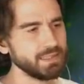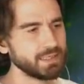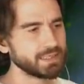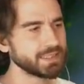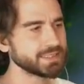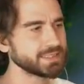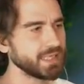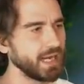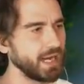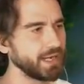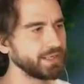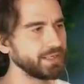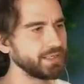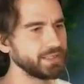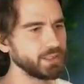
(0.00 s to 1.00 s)

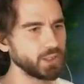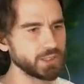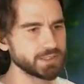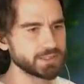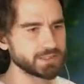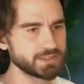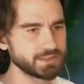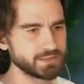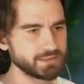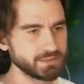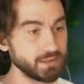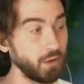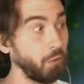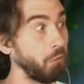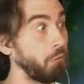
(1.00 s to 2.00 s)
Resarius.
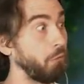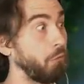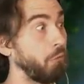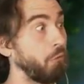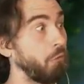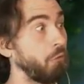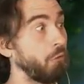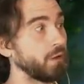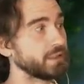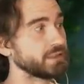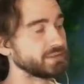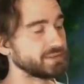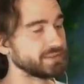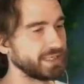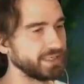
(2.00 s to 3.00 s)

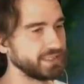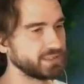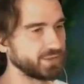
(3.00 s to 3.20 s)
Okay,